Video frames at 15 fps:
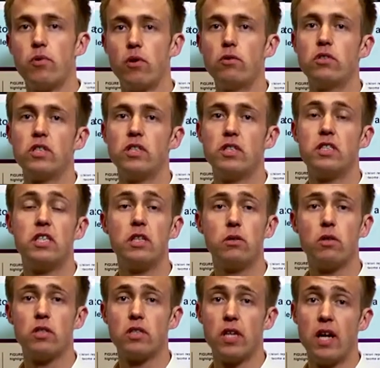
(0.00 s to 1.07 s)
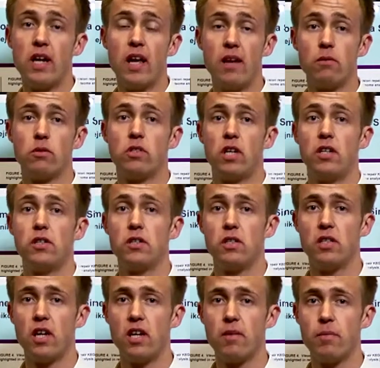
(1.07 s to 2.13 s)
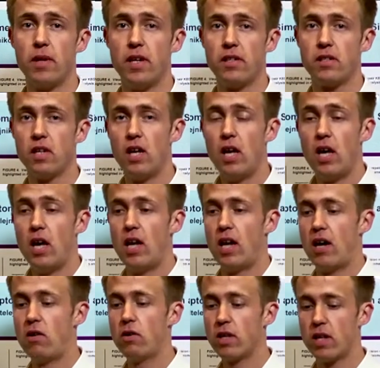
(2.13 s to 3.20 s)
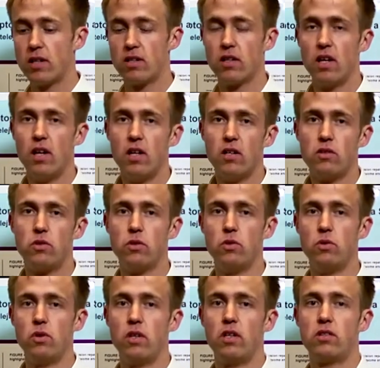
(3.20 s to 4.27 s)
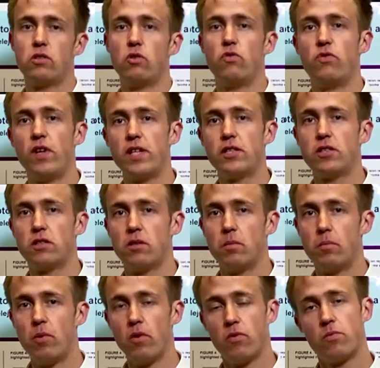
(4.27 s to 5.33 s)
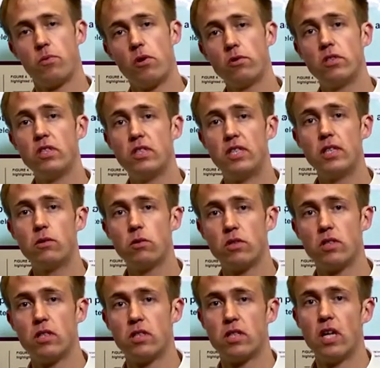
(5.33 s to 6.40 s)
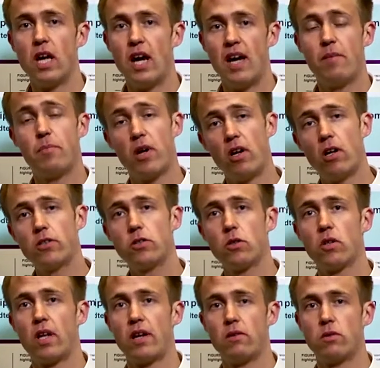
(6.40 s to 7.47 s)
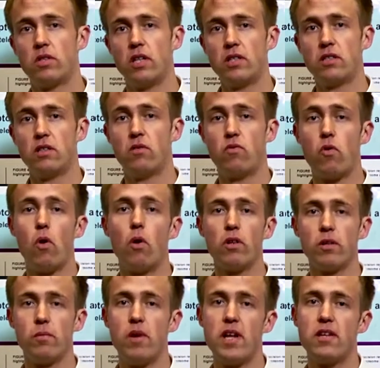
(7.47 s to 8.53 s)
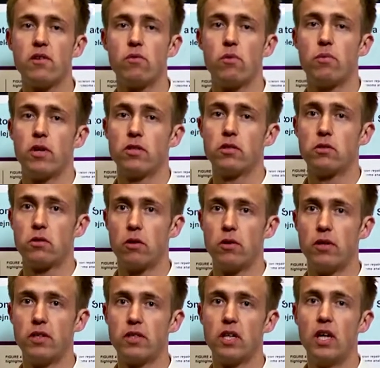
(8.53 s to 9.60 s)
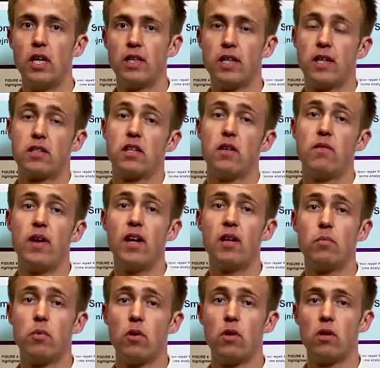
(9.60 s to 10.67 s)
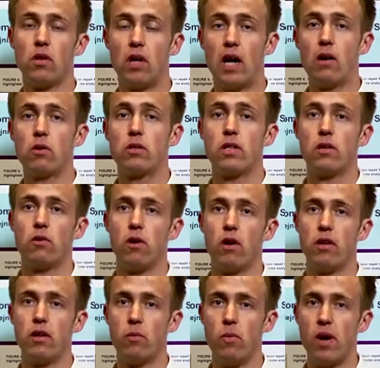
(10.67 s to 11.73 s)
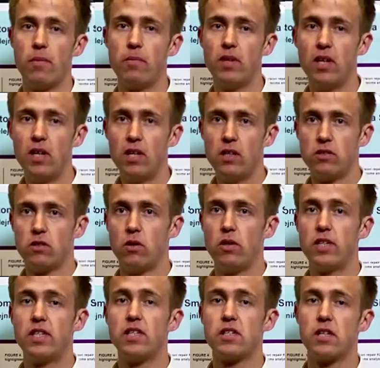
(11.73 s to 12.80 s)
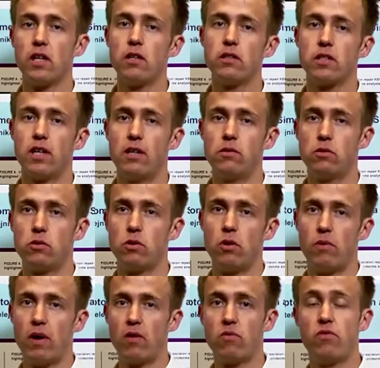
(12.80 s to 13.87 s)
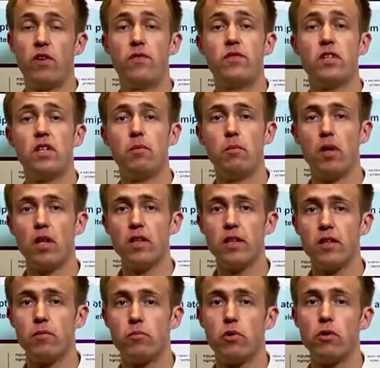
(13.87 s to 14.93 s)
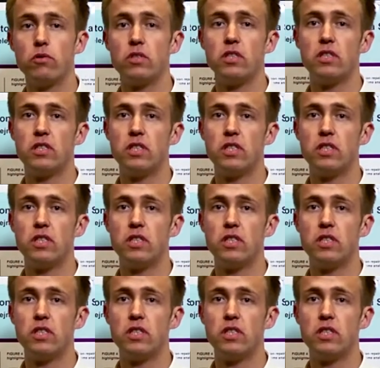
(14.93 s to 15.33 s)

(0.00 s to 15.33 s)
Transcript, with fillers: protein sequence and annotation database, allowing it to, uh, to fetch both protein sequences and biological annotation for all the major repositories that's available out there on the web. So it distills down to around 15 million protein